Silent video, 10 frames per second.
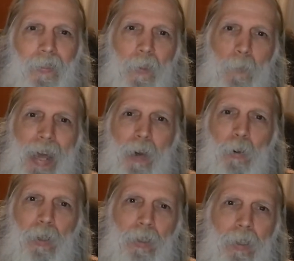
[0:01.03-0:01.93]
The
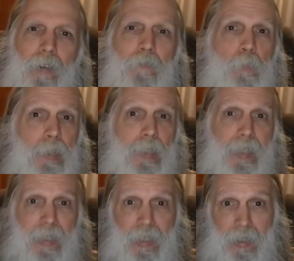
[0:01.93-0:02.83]
power of
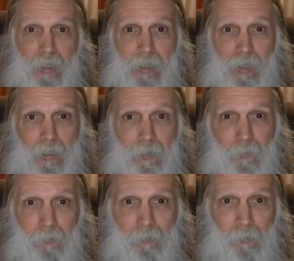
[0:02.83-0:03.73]
persistence.
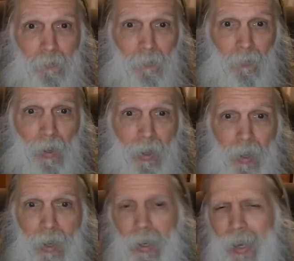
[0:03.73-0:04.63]

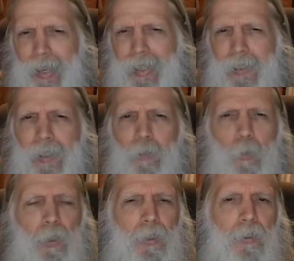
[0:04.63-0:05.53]
Anything
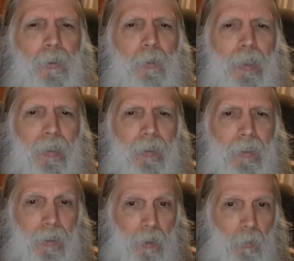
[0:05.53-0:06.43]
worth doing
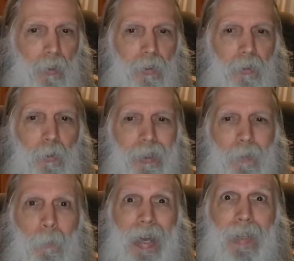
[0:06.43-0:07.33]
is worth doing
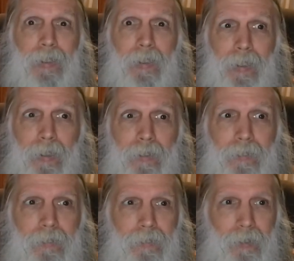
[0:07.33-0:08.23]
badly,
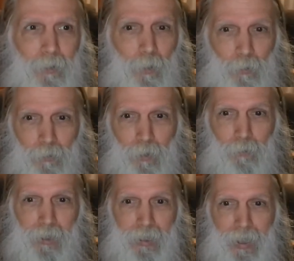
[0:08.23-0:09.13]
a quote
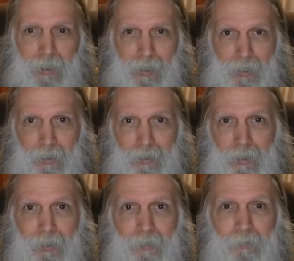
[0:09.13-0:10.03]
from G.K.
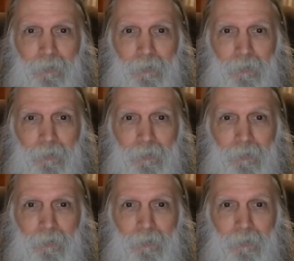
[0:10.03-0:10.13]
Chesterton.